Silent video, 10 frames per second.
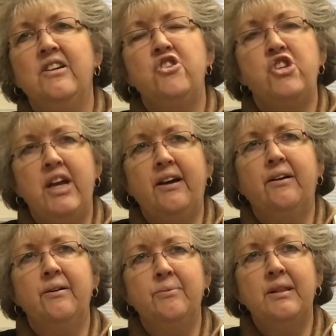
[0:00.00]

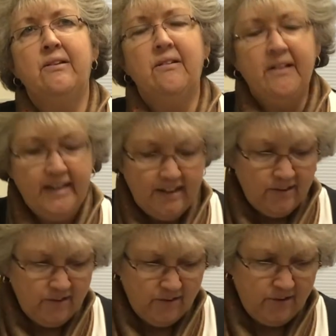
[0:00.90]
share with our
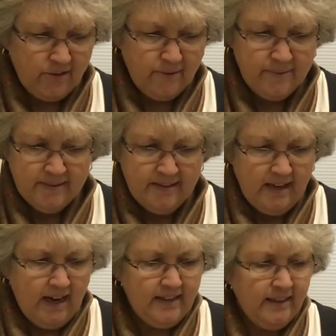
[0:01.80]
audiences so
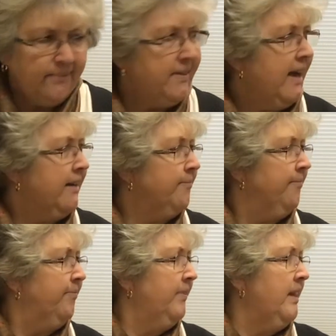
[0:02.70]
i love that
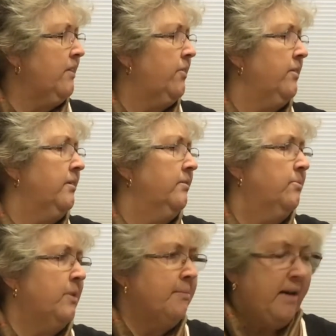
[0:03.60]
that's uh,
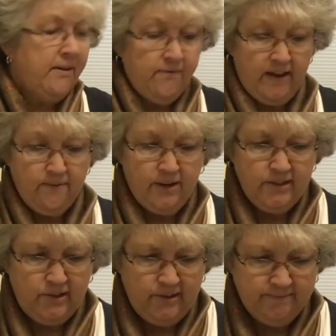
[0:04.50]
one of my
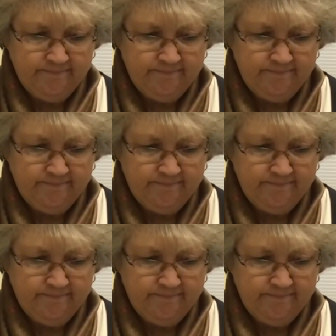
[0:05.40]
favorites